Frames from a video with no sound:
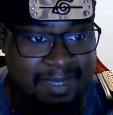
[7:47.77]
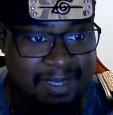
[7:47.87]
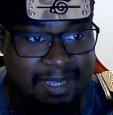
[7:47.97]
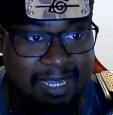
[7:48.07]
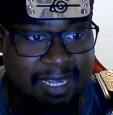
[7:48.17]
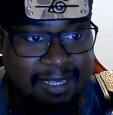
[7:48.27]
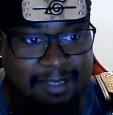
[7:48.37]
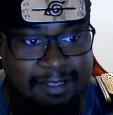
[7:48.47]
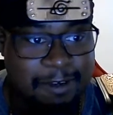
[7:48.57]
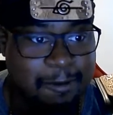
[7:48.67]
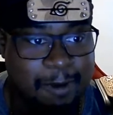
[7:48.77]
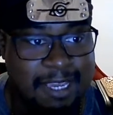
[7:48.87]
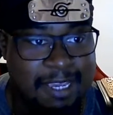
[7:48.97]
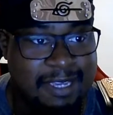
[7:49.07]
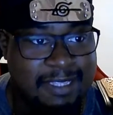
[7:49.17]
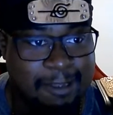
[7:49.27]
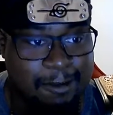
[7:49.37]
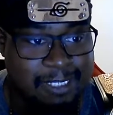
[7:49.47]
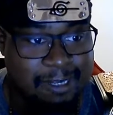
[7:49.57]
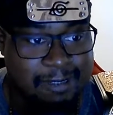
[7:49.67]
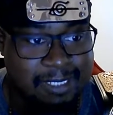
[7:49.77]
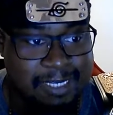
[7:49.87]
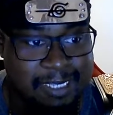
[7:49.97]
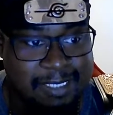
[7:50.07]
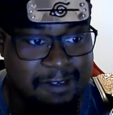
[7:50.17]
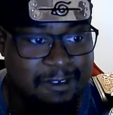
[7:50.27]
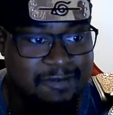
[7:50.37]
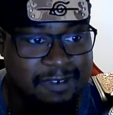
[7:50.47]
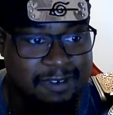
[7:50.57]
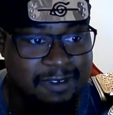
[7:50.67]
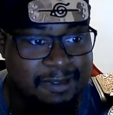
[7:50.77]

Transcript: Huh? No way. Then Ulti goes, It's over.